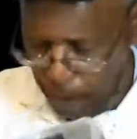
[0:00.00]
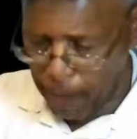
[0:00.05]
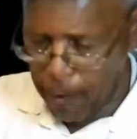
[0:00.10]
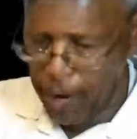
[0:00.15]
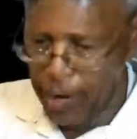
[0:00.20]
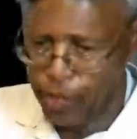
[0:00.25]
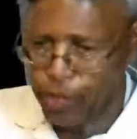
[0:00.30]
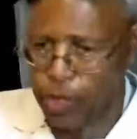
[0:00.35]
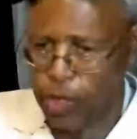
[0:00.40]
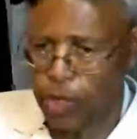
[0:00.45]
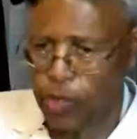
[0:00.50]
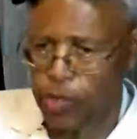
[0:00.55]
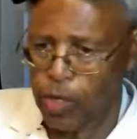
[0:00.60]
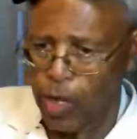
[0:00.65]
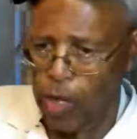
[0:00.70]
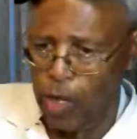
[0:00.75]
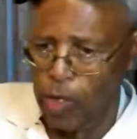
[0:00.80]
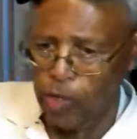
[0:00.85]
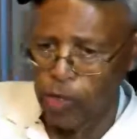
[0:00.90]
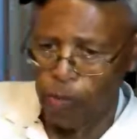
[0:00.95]
Damascus.
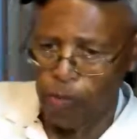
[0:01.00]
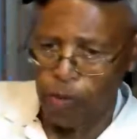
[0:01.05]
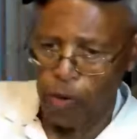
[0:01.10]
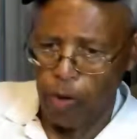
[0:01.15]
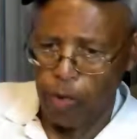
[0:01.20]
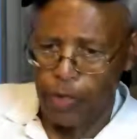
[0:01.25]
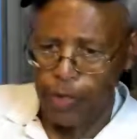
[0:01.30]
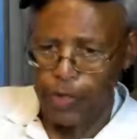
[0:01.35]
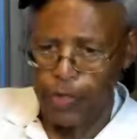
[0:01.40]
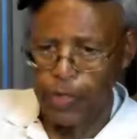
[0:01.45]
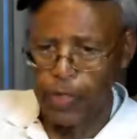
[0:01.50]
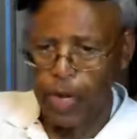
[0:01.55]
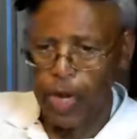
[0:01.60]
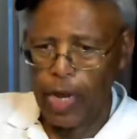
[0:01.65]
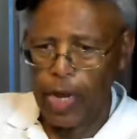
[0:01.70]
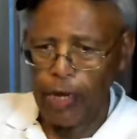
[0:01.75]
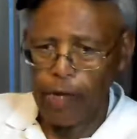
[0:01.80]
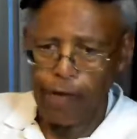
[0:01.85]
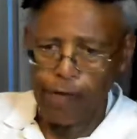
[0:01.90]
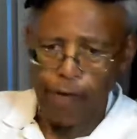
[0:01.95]
So Paul is
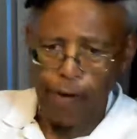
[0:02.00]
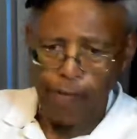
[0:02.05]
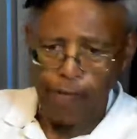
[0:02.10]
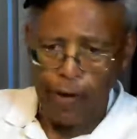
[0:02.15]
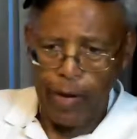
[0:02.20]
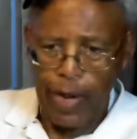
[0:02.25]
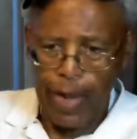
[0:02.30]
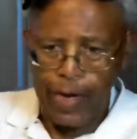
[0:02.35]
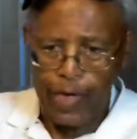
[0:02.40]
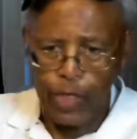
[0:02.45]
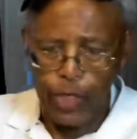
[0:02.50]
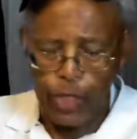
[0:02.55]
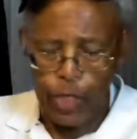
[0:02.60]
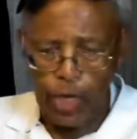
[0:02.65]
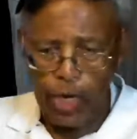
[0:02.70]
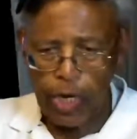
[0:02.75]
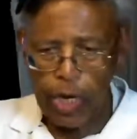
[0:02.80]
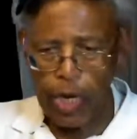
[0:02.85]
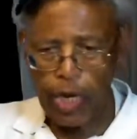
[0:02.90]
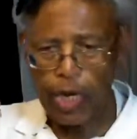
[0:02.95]
saying the
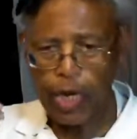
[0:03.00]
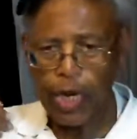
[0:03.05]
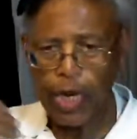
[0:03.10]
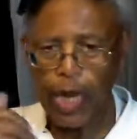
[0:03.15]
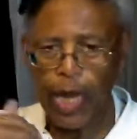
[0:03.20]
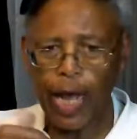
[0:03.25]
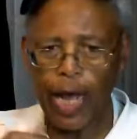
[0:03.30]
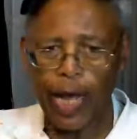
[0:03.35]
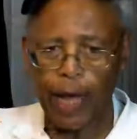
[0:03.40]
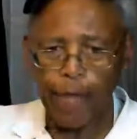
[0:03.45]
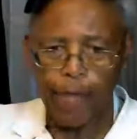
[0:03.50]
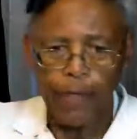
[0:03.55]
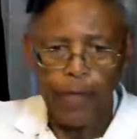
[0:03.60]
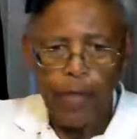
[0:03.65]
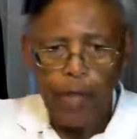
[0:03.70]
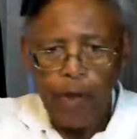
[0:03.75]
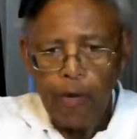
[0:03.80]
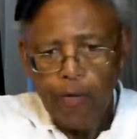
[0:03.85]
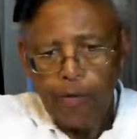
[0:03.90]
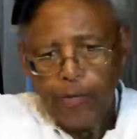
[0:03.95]
revelation that he got
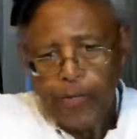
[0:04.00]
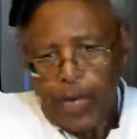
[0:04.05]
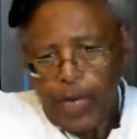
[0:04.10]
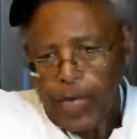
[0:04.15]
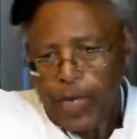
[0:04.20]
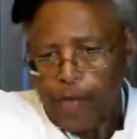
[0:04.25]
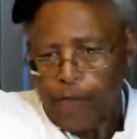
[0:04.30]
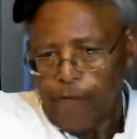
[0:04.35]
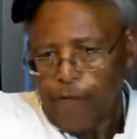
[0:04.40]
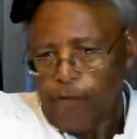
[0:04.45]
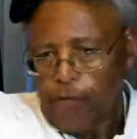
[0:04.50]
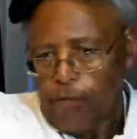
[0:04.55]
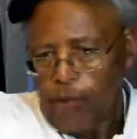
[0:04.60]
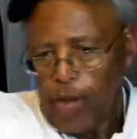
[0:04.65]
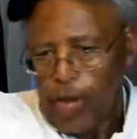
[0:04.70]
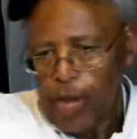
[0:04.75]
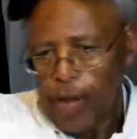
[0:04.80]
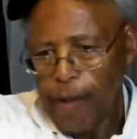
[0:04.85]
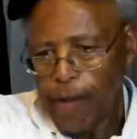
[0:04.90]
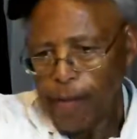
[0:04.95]
was not given to
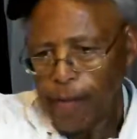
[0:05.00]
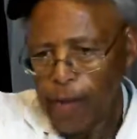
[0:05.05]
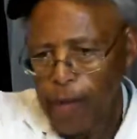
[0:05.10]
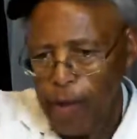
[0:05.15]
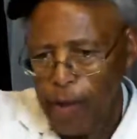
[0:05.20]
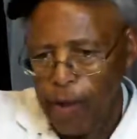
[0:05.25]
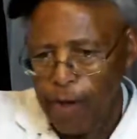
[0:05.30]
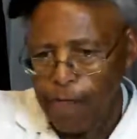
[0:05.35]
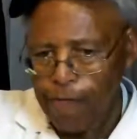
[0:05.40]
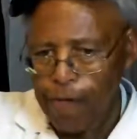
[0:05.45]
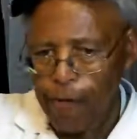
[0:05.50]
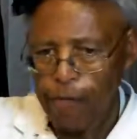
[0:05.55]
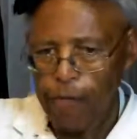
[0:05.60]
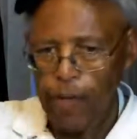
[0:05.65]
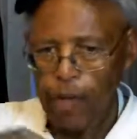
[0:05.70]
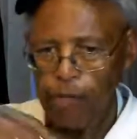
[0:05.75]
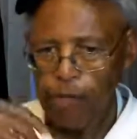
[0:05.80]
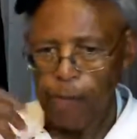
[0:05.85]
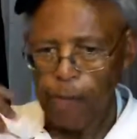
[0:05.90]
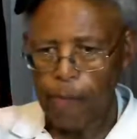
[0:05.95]
him from
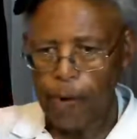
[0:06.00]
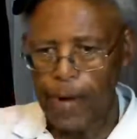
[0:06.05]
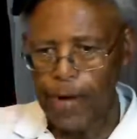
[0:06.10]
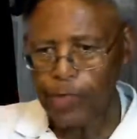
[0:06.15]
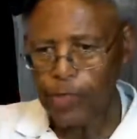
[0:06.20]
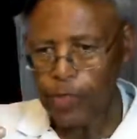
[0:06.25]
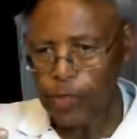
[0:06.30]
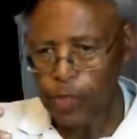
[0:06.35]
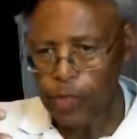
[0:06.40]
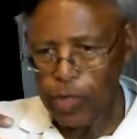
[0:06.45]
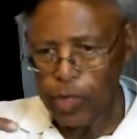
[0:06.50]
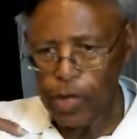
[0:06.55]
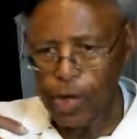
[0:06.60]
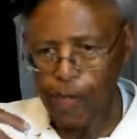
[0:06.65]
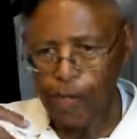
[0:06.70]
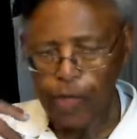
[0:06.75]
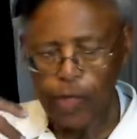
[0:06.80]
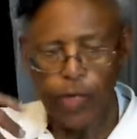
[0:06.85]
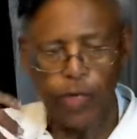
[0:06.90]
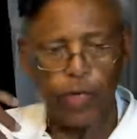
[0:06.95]
the other apostles and
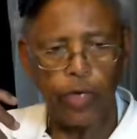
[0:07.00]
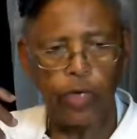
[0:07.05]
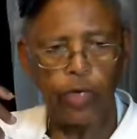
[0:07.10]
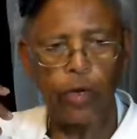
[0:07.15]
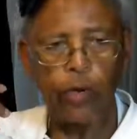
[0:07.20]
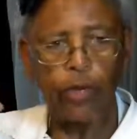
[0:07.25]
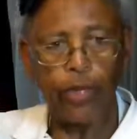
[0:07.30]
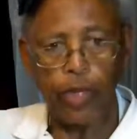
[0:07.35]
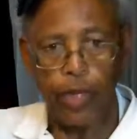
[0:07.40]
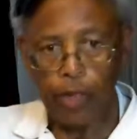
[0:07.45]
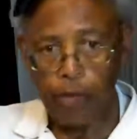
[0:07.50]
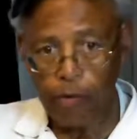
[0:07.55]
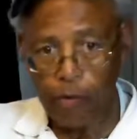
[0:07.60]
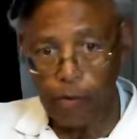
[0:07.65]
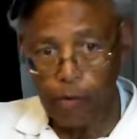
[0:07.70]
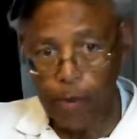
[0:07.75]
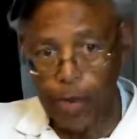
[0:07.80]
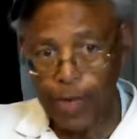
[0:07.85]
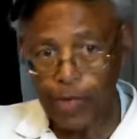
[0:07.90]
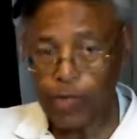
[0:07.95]
everything to do with the other
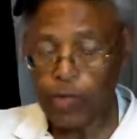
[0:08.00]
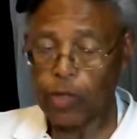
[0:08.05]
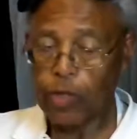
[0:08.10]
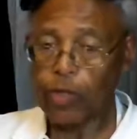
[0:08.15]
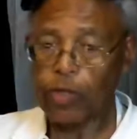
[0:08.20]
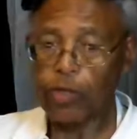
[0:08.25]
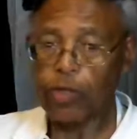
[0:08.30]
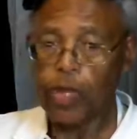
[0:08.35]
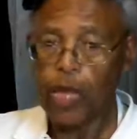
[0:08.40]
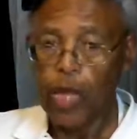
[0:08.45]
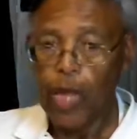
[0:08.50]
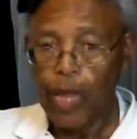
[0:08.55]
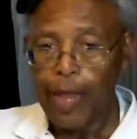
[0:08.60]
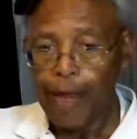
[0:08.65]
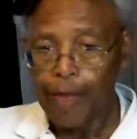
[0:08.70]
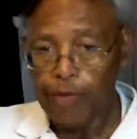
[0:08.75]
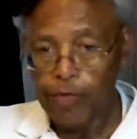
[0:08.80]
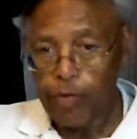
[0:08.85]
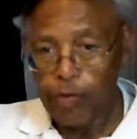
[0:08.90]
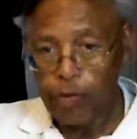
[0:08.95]
apostles.
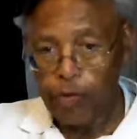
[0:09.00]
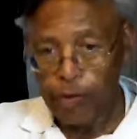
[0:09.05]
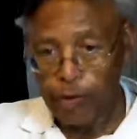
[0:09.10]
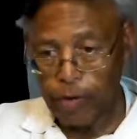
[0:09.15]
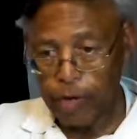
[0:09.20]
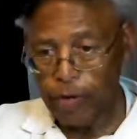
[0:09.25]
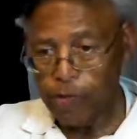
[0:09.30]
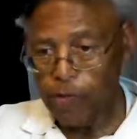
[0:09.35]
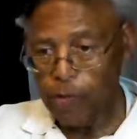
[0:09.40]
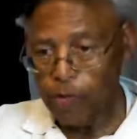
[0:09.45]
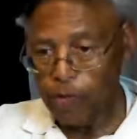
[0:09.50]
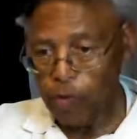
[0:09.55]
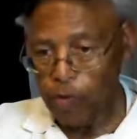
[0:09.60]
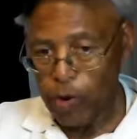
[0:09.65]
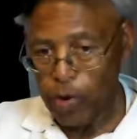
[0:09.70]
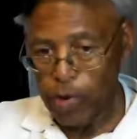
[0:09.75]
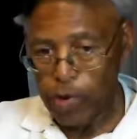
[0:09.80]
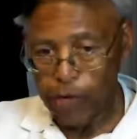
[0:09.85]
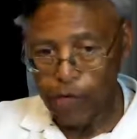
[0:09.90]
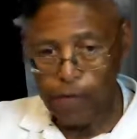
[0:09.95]
It was given him
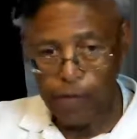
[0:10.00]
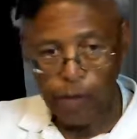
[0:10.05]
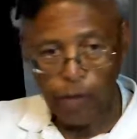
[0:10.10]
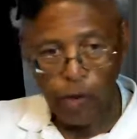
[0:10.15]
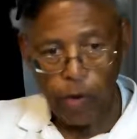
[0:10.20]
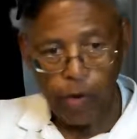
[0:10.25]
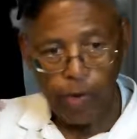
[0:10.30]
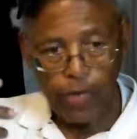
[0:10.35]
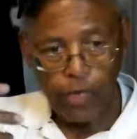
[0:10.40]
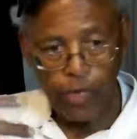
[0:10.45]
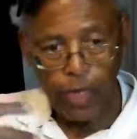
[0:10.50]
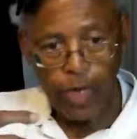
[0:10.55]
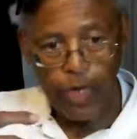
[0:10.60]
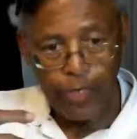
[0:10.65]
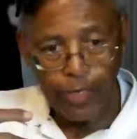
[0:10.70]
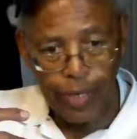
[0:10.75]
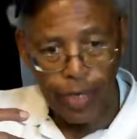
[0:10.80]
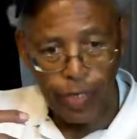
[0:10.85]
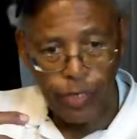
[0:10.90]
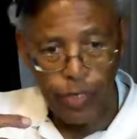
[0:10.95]
directly from the Lord
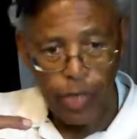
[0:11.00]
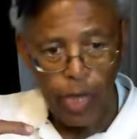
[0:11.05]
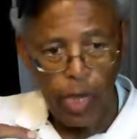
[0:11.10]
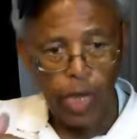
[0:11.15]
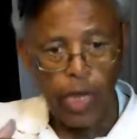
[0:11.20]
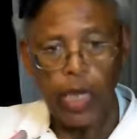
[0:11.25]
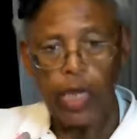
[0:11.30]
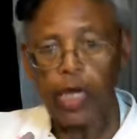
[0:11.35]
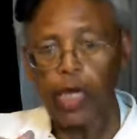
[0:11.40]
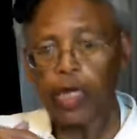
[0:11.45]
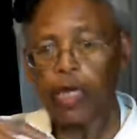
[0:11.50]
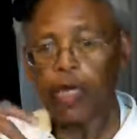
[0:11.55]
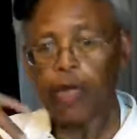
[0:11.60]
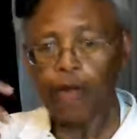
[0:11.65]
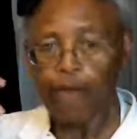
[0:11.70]
Jesus. He didn't